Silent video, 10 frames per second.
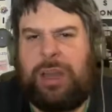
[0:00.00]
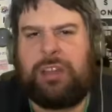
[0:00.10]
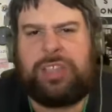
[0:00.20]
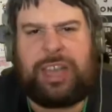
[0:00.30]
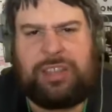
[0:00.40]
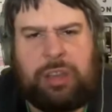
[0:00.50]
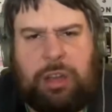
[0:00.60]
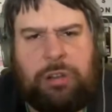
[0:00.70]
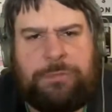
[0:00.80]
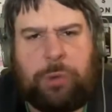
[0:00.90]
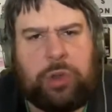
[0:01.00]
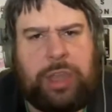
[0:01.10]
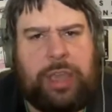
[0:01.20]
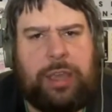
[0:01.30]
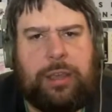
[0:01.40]
he hasn't got enough
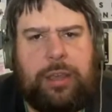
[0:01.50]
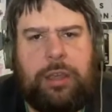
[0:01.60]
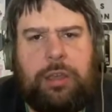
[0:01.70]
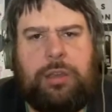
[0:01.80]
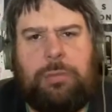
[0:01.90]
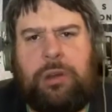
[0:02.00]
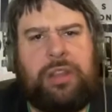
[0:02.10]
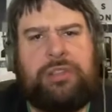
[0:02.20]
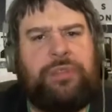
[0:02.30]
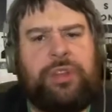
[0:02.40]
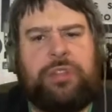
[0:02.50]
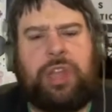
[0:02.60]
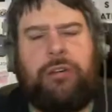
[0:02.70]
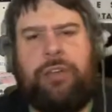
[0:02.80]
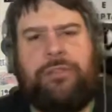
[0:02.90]
money. Come on, let's feel
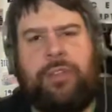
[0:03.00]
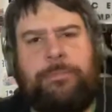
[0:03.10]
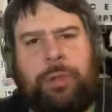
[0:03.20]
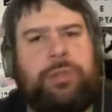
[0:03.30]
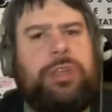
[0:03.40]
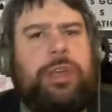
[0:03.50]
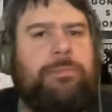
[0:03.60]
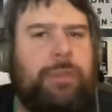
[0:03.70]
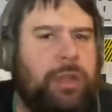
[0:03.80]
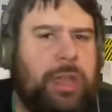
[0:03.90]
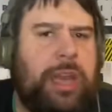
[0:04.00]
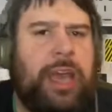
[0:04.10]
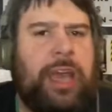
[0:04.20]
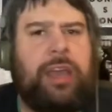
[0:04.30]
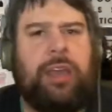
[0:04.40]
sorry for the multi
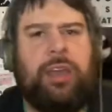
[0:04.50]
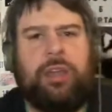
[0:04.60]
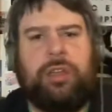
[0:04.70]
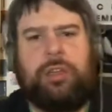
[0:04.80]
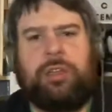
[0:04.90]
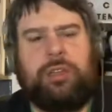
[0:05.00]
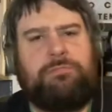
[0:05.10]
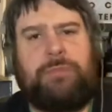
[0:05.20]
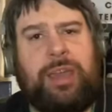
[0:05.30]
millionaire, maybe